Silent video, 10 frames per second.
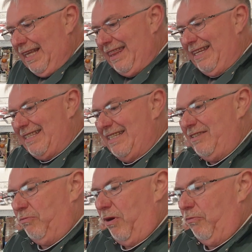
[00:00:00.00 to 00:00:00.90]
This is
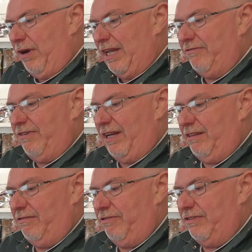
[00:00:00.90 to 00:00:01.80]
a one-way
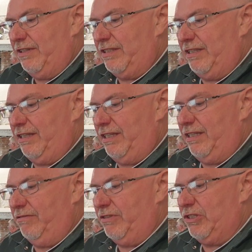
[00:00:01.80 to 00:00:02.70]
valve so that you
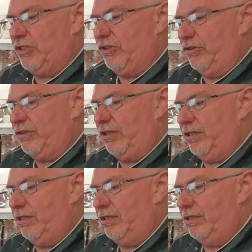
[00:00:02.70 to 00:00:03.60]
don't suck
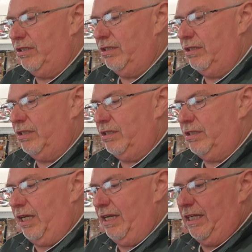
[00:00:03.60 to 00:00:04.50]

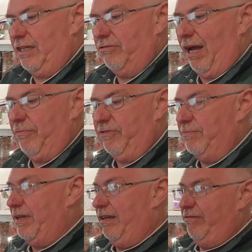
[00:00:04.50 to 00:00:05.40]
any crap
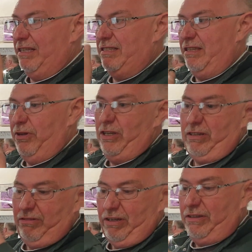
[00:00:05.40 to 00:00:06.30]
from here into the
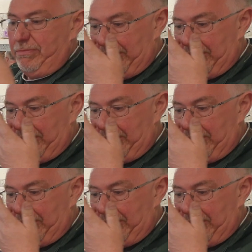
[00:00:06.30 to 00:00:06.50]
mercury or the